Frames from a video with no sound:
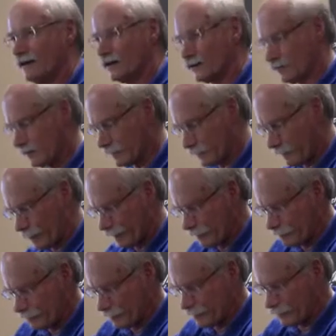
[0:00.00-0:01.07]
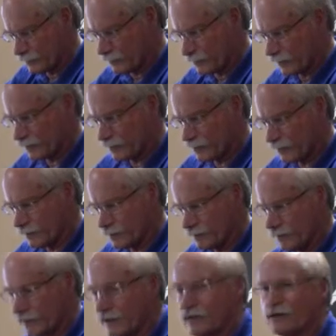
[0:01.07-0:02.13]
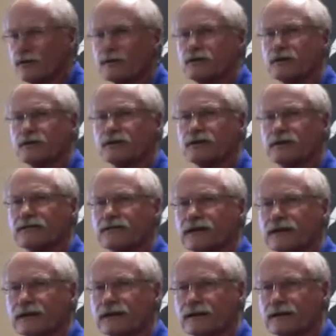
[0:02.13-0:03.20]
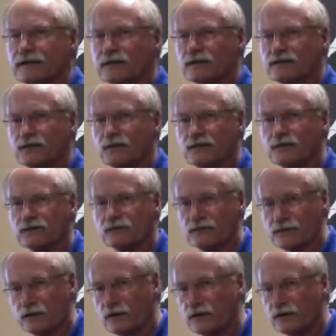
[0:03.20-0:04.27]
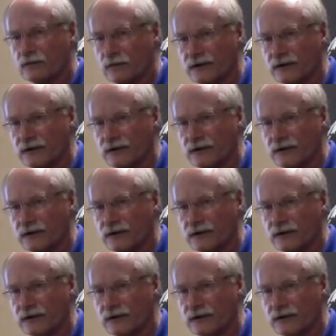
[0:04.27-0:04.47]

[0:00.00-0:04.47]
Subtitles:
So I took the acorn bolt off the head like you're supposed to, where the oil